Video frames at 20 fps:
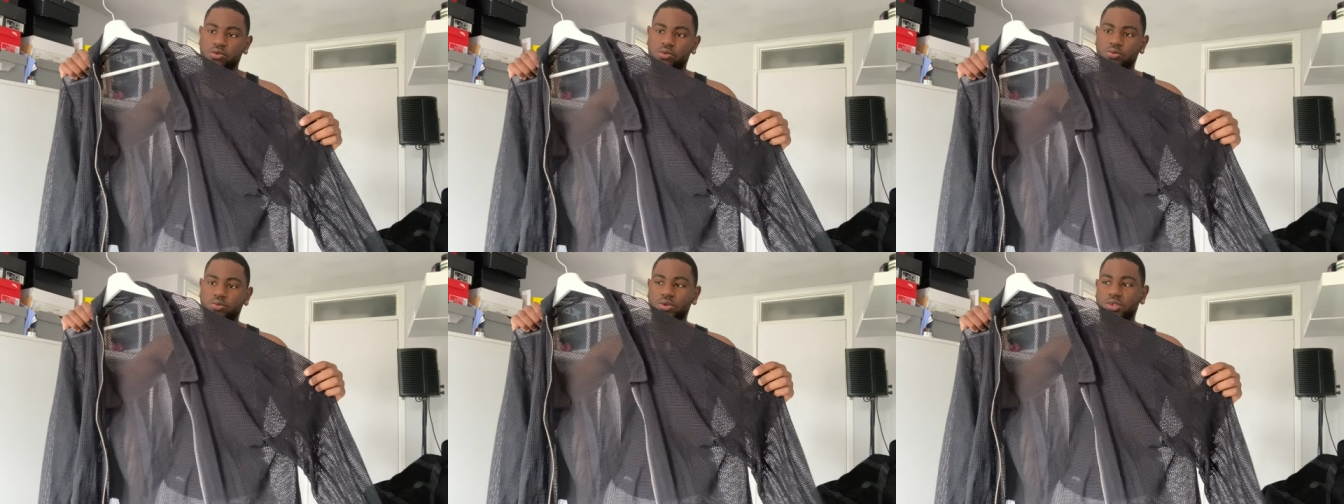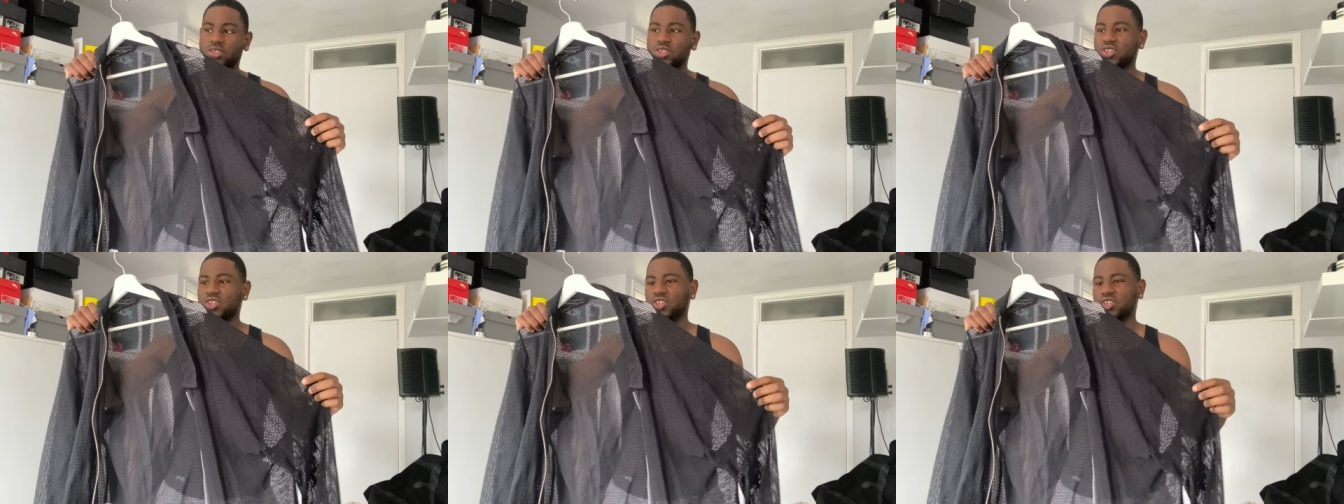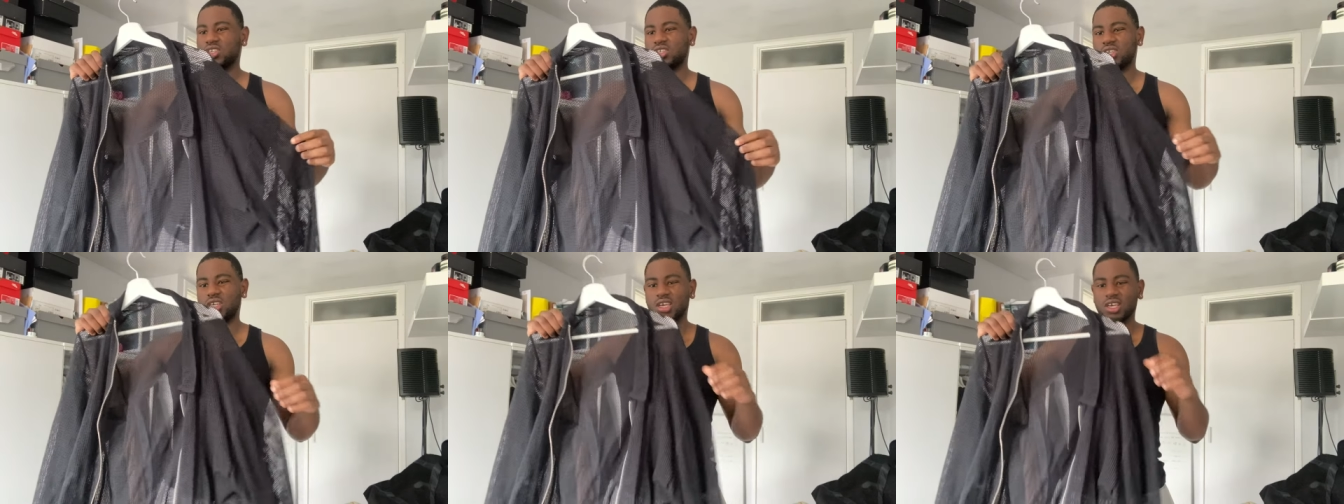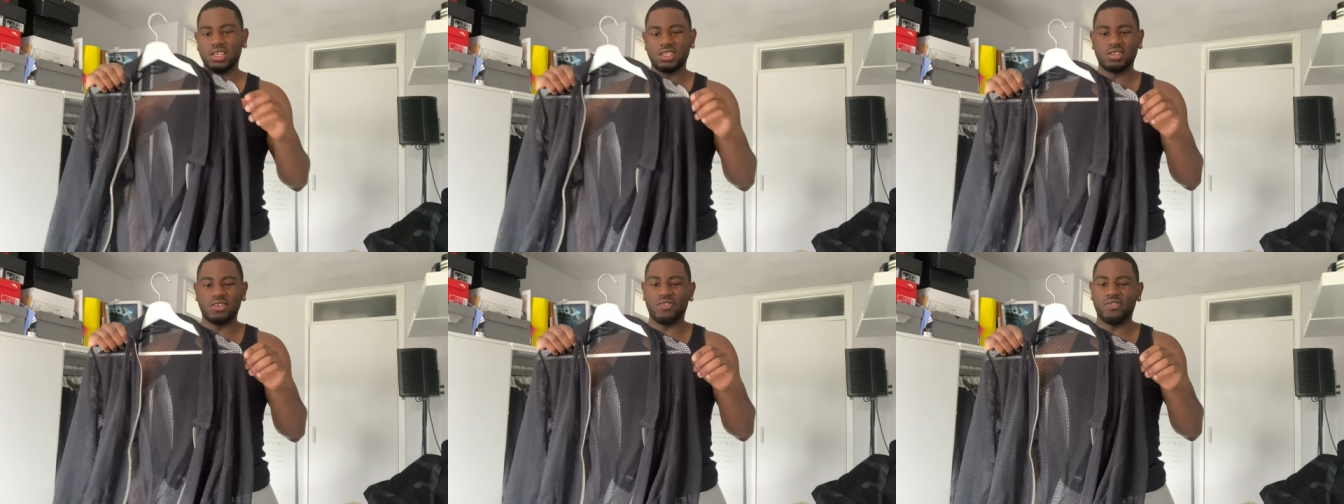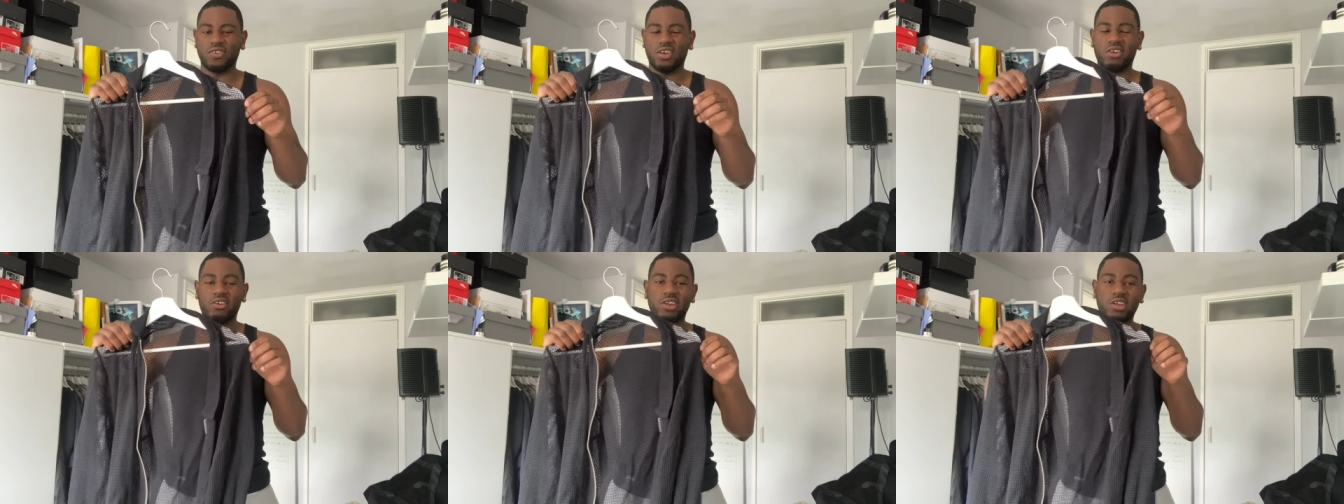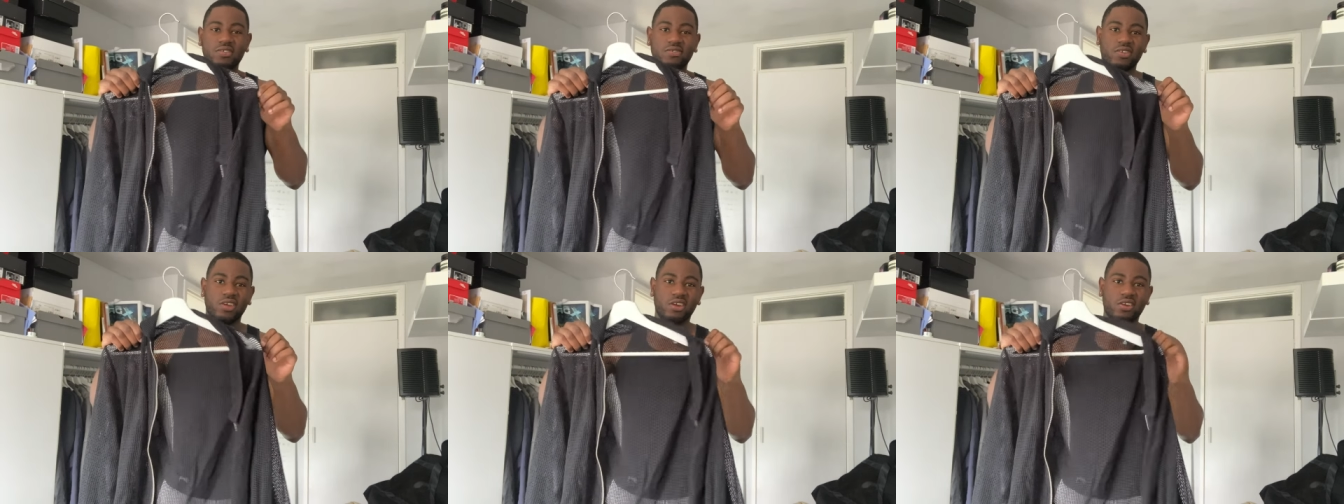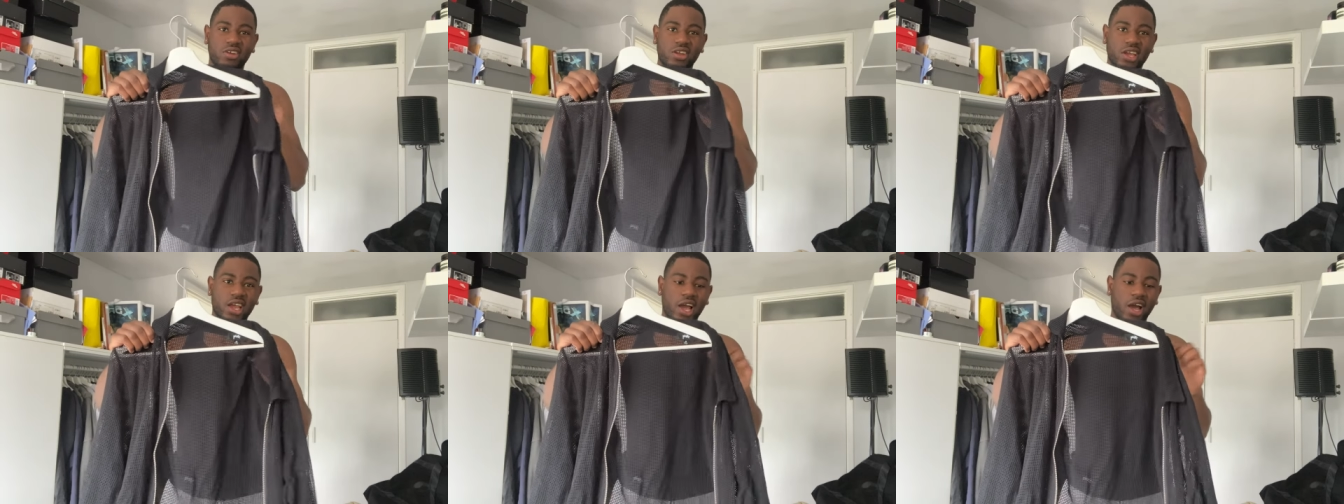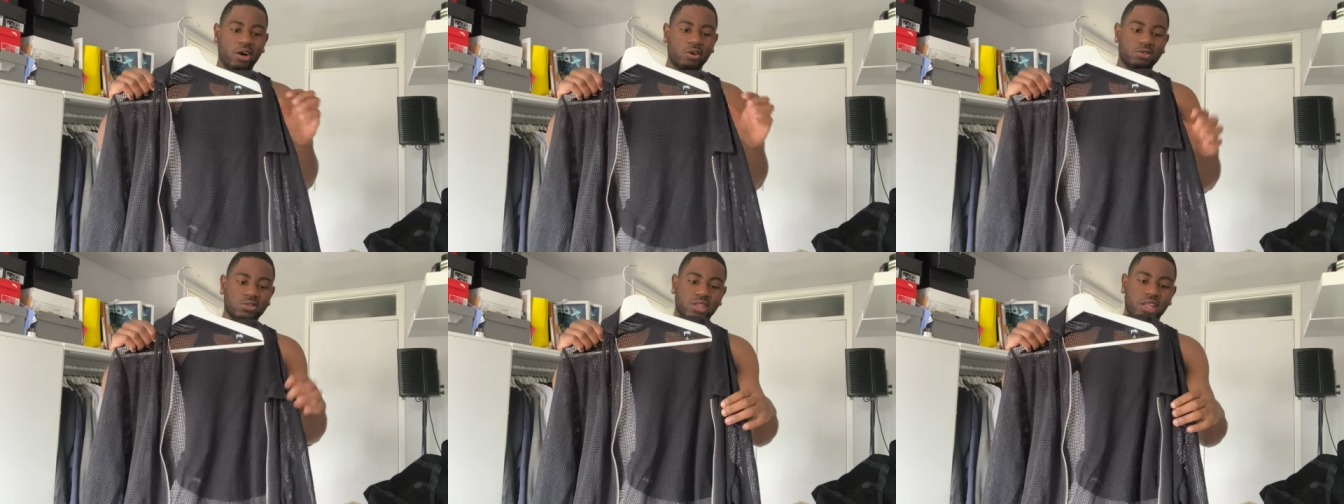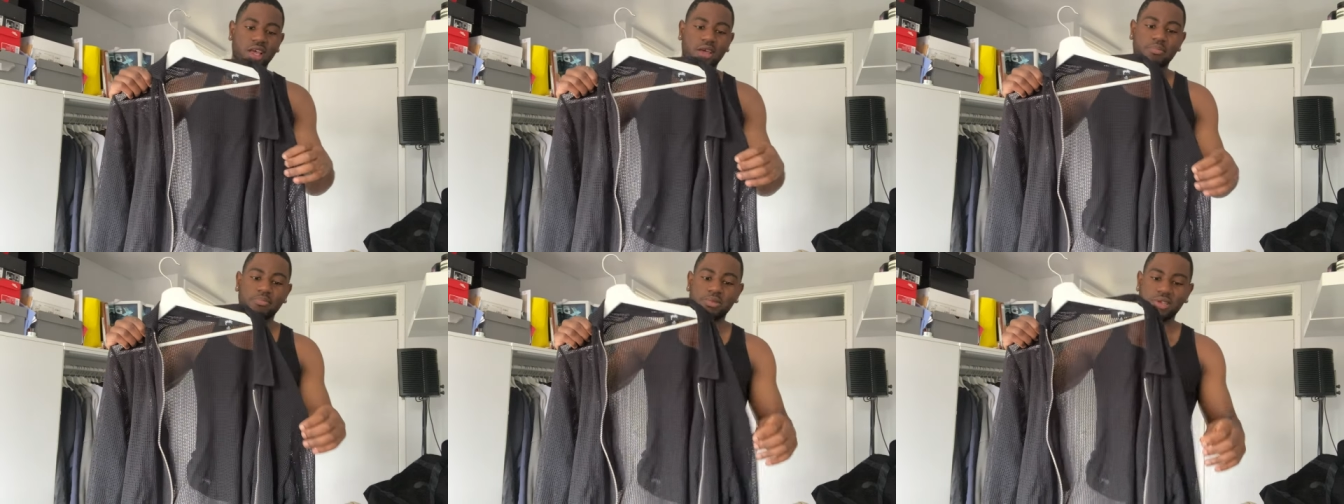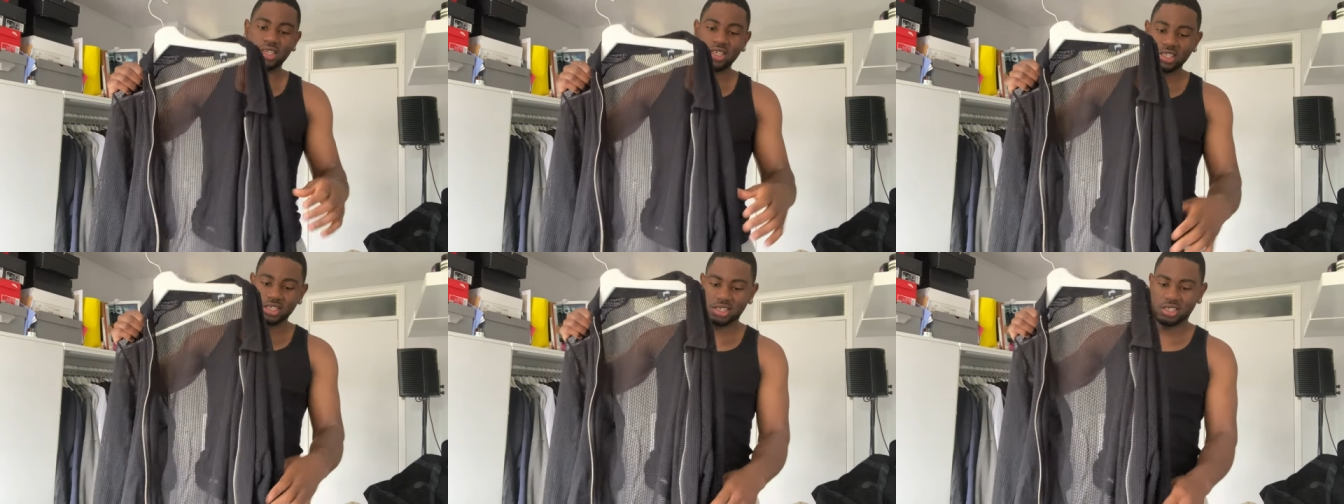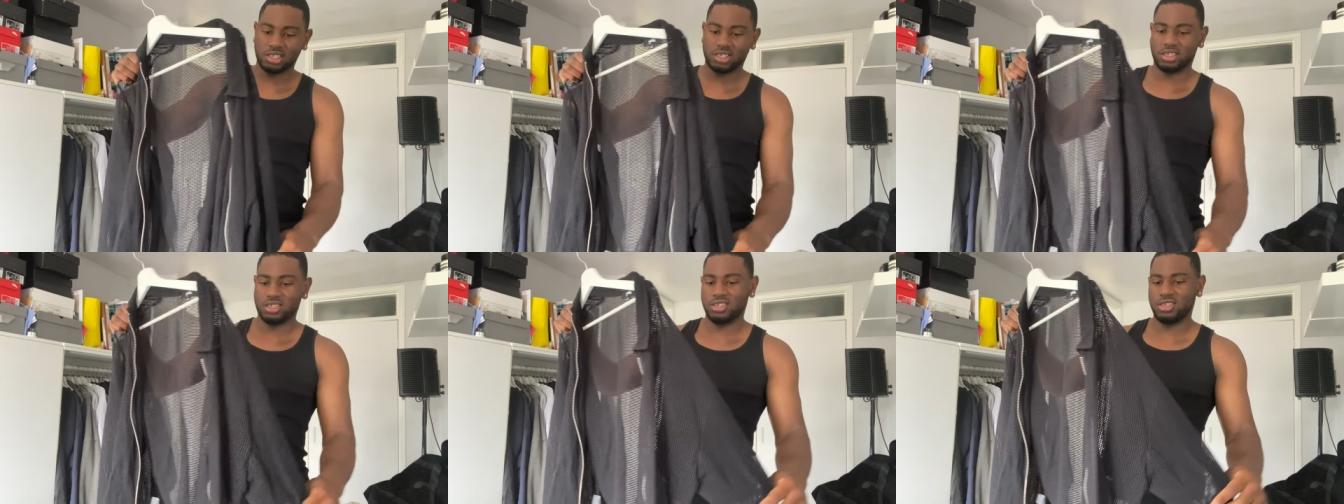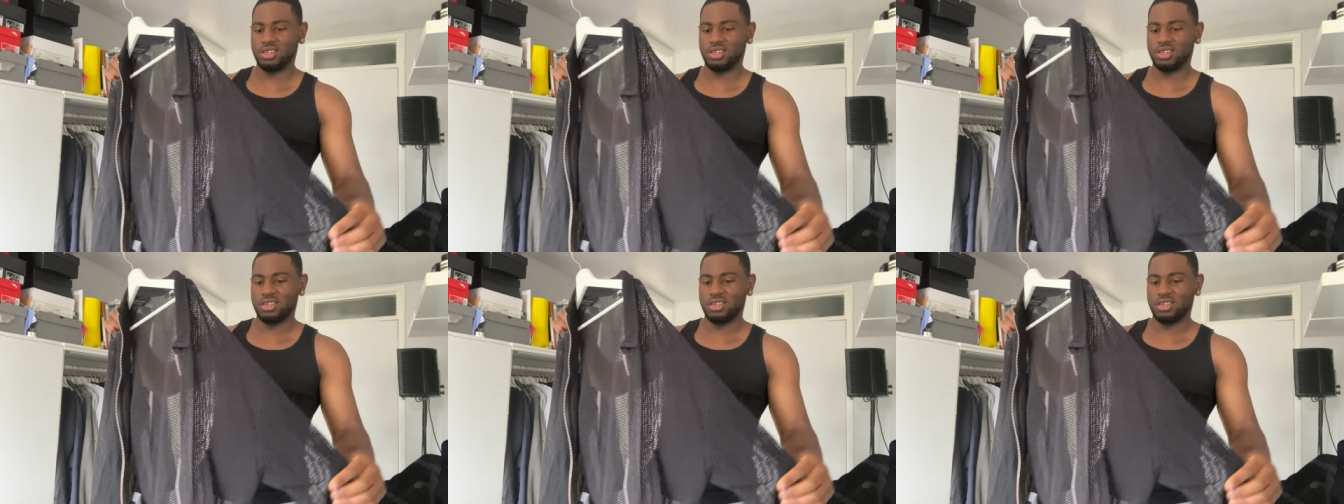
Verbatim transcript: which is a very very out there piece